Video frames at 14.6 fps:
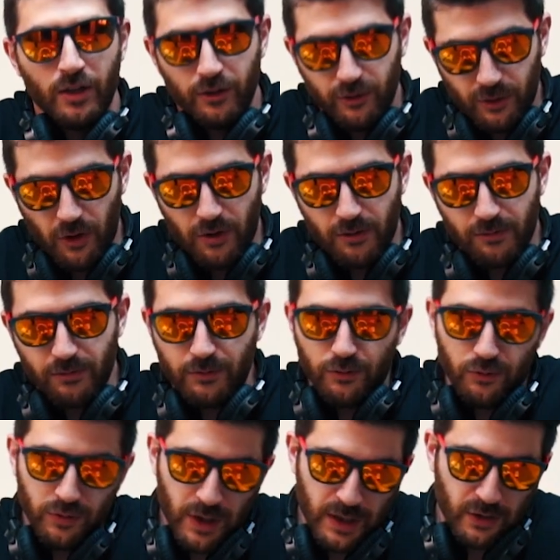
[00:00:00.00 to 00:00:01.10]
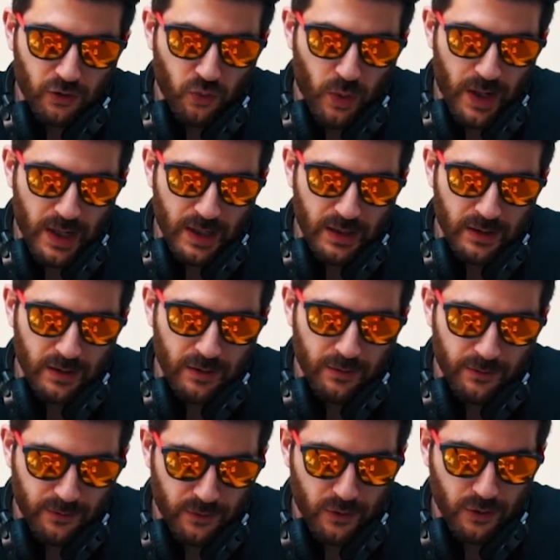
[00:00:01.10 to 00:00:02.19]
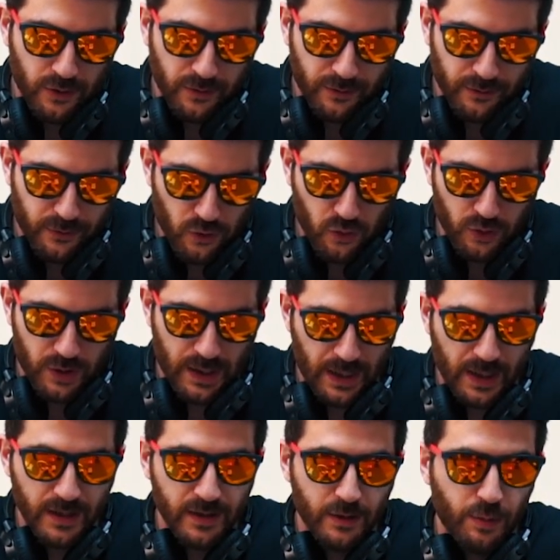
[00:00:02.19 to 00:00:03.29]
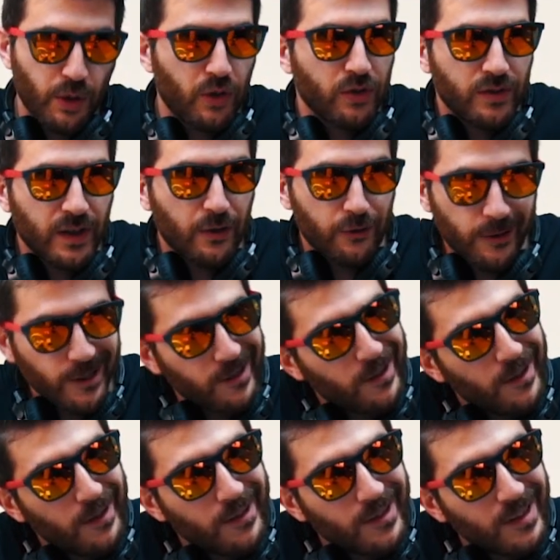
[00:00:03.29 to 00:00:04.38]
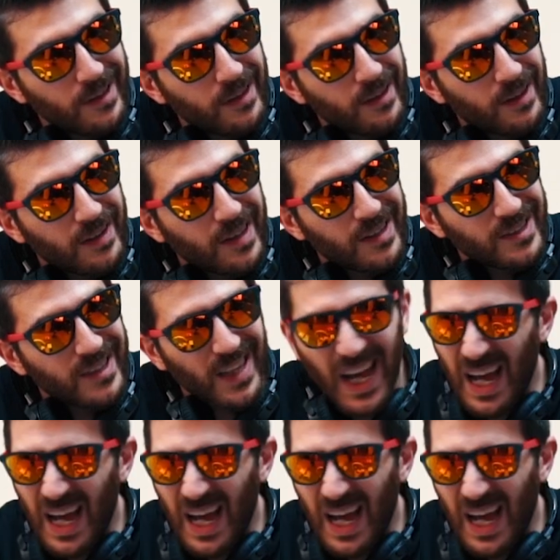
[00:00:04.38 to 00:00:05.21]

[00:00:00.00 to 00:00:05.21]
so let's wait for a few seconds because I already did the connection.